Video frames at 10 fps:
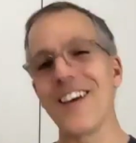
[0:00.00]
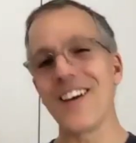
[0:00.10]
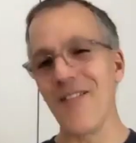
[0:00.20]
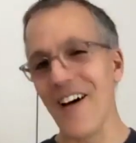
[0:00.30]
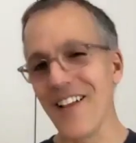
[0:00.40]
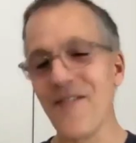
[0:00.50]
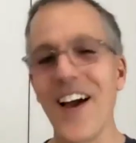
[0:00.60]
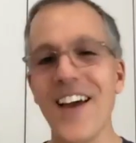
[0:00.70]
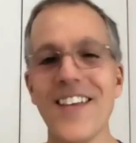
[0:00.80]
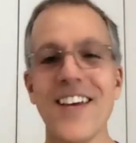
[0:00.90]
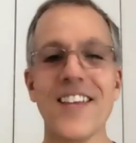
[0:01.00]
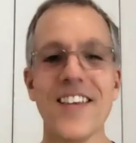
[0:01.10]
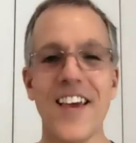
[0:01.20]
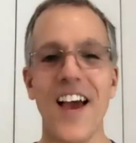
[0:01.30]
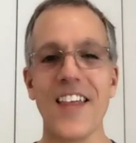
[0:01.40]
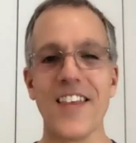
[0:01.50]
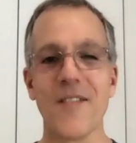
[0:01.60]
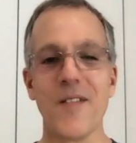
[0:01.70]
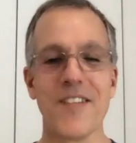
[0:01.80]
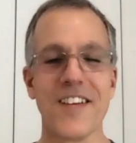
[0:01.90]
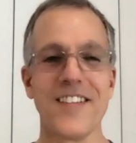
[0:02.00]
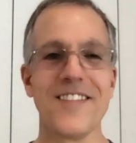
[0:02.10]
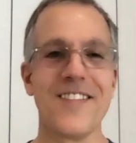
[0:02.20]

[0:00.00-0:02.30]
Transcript: qualify, then yeah, I think we would consider.